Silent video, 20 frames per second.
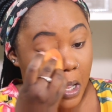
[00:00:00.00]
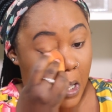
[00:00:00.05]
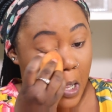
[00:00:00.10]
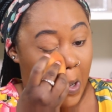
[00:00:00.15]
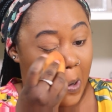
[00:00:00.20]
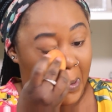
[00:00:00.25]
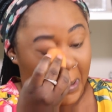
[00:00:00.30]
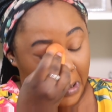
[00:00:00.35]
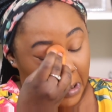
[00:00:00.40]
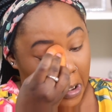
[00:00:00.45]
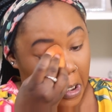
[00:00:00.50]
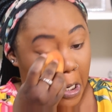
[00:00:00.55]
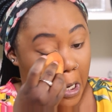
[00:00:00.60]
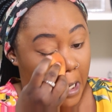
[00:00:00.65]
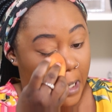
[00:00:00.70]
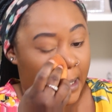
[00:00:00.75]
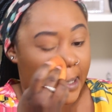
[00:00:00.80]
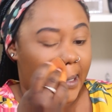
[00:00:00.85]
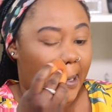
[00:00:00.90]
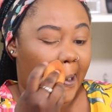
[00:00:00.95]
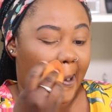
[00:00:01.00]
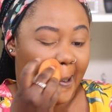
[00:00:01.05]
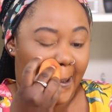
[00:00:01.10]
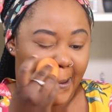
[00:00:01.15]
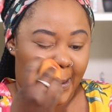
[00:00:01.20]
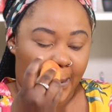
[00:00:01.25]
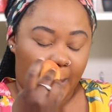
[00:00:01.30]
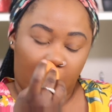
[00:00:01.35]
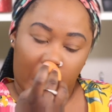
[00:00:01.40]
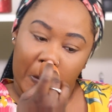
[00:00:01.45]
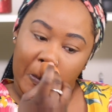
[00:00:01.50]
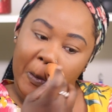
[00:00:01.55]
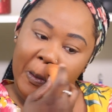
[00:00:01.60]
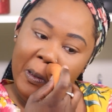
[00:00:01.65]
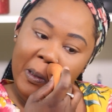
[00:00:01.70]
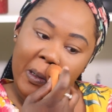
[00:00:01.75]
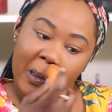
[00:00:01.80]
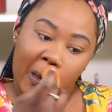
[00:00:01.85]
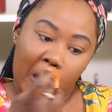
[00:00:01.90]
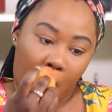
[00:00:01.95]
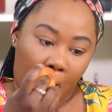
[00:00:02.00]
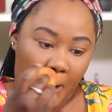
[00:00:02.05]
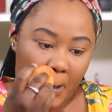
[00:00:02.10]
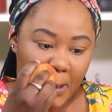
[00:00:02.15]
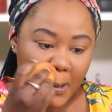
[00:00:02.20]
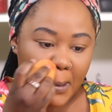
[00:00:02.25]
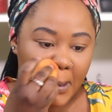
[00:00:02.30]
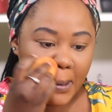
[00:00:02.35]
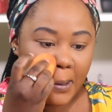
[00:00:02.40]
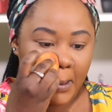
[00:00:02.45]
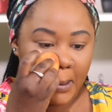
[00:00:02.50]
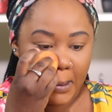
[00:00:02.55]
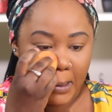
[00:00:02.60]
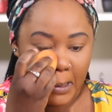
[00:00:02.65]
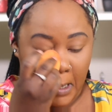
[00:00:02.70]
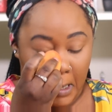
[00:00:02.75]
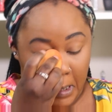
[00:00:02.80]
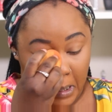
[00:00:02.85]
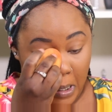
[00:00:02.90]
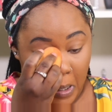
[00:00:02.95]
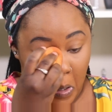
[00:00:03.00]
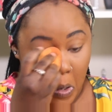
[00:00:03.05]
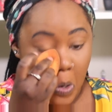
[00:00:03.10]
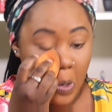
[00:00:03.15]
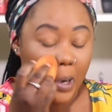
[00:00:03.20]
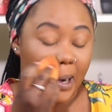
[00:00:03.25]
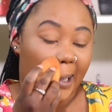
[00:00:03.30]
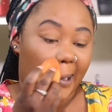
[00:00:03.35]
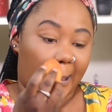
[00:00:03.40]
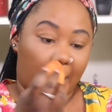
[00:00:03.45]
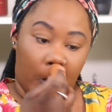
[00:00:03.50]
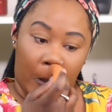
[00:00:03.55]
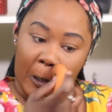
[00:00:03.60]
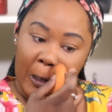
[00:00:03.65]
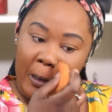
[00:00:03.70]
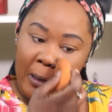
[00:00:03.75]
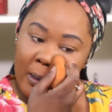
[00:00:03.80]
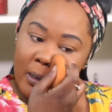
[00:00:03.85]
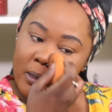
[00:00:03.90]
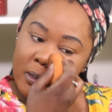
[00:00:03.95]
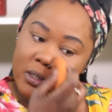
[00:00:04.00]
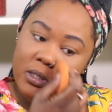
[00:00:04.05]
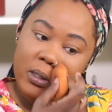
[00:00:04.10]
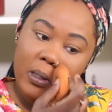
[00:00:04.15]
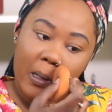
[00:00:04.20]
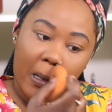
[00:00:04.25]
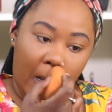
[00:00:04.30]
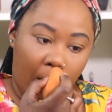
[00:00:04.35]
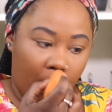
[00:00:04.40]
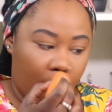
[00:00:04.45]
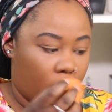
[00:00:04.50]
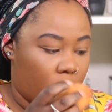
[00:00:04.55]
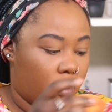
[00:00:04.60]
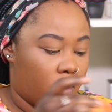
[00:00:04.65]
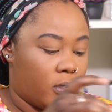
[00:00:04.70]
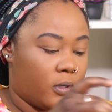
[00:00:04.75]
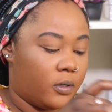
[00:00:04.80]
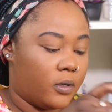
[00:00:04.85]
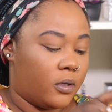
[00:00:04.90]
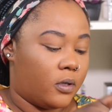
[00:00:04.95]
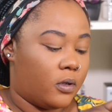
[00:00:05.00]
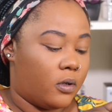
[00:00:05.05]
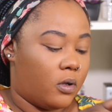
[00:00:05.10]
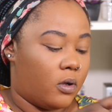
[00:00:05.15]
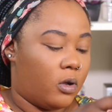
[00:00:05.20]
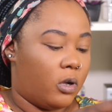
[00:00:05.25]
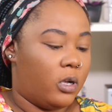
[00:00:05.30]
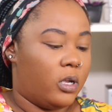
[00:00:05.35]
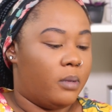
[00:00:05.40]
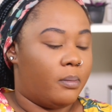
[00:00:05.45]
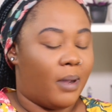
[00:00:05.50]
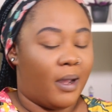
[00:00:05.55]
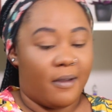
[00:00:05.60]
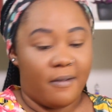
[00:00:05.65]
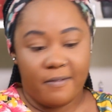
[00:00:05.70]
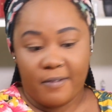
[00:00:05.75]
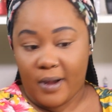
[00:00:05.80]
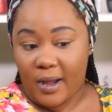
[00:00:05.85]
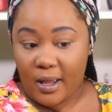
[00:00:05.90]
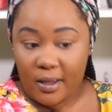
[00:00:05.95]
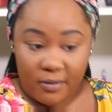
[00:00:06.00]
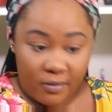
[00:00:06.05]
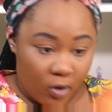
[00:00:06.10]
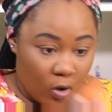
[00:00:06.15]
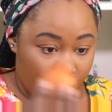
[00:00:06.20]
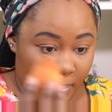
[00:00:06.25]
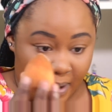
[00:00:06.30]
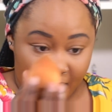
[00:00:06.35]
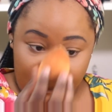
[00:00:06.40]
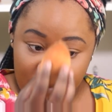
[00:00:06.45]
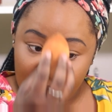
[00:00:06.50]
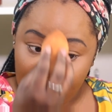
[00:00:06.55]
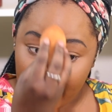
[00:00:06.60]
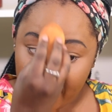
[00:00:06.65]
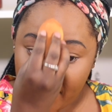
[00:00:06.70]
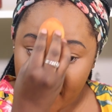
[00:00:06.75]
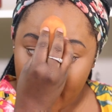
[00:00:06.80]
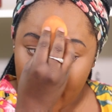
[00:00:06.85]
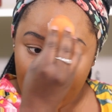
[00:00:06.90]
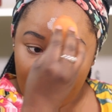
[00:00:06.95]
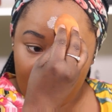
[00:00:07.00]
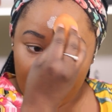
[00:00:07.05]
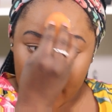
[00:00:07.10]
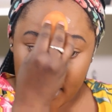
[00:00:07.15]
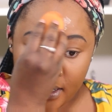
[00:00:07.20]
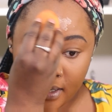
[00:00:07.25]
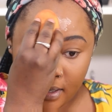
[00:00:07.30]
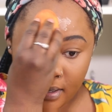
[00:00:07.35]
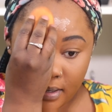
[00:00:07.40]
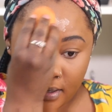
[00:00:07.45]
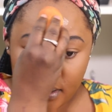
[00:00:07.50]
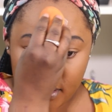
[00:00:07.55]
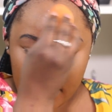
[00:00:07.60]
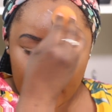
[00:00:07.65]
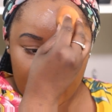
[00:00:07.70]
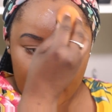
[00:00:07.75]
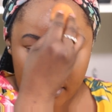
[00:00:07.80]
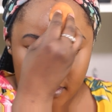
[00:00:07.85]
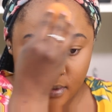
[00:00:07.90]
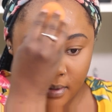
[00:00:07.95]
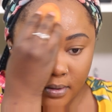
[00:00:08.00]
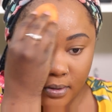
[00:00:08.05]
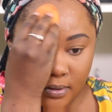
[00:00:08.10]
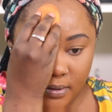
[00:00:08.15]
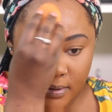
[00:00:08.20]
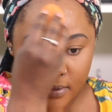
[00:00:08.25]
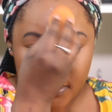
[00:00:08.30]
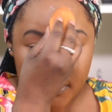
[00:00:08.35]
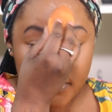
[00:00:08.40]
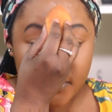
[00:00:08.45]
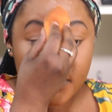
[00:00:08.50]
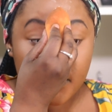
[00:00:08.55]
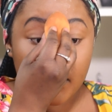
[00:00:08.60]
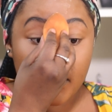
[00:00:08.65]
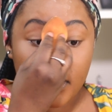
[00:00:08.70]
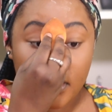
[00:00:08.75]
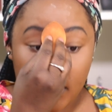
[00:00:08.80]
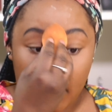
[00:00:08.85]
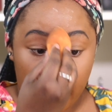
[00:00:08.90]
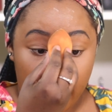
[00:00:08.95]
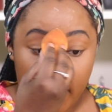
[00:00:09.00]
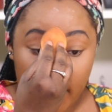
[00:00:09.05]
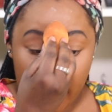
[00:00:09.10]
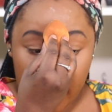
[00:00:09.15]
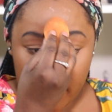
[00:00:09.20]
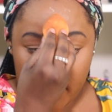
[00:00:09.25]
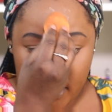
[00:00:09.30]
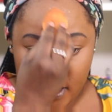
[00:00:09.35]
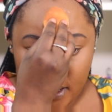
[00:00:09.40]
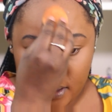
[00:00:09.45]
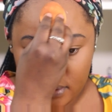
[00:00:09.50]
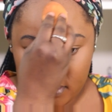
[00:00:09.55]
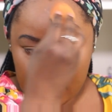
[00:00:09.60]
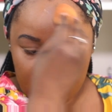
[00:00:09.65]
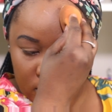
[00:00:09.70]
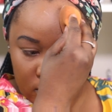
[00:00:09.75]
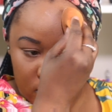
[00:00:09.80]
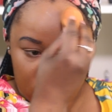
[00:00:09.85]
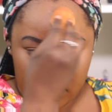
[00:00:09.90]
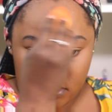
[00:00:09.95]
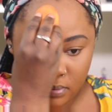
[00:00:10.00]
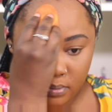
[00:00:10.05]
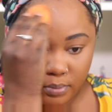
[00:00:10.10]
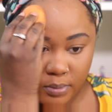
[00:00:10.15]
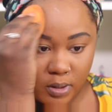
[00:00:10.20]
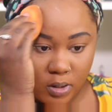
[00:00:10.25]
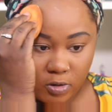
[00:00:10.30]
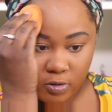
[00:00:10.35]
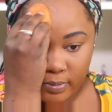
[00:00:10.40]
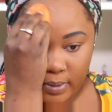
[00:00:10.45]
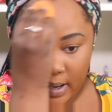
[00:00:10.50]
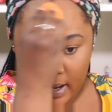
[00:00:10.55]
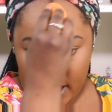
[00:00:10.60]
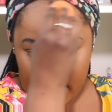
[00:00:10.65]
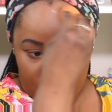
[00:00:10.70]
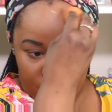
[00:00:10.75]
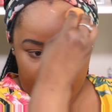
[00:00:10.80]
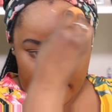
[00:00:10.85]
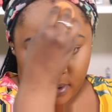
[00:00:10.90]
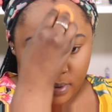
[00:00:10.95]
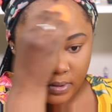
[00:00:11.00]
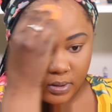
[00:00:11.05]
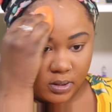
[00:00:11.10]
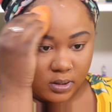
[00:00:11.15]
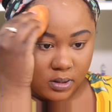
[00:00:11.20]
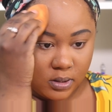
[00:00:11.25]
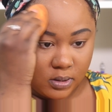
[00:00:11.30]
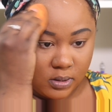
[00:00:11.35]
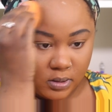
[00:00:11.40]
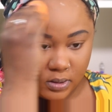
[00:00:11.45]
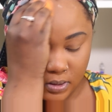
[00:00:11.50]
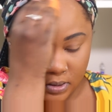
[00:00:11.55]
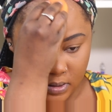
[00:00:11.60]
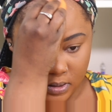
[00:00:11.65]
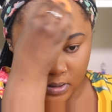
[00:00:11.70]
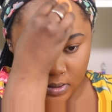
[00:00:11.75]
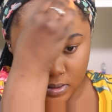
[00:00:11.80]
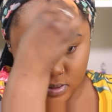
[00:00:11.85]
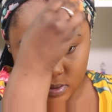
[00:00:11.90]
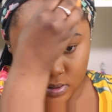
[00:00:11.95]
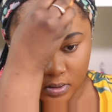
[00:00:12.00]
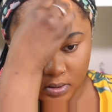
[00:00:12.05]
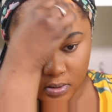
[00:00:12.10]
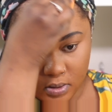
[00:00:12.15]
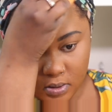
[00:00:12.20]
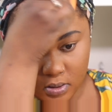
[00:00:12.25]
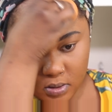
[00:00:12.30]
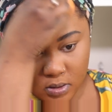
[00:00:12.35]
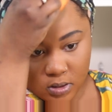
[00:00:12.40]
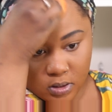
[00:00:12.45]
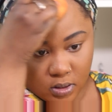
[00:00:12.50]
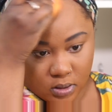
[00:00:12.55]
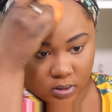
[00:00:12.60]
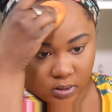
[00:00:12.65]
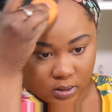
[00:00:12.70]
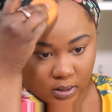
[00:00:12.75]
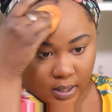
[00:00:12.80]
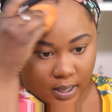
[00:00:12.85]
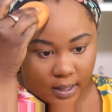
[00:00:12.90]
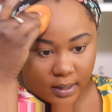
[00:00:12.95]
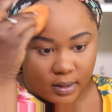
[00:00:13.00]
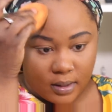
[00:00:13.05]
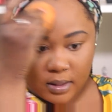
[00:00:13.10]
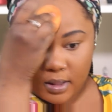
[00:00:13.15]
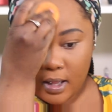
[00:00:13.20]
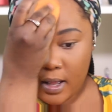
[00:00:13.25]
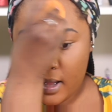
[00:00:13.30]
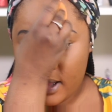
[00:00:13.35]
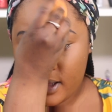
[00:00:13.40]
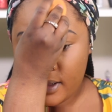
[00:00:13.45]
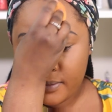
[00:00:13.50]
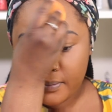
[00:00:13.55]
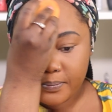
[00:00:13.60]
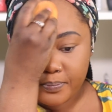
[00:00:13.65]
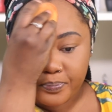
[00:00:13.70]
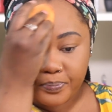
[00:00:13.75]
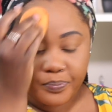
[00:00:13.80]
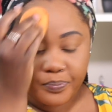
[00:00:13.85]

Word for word: Out and down and then I go like this in my five on my five head and I bring it down in the middle of my eyebrows just like that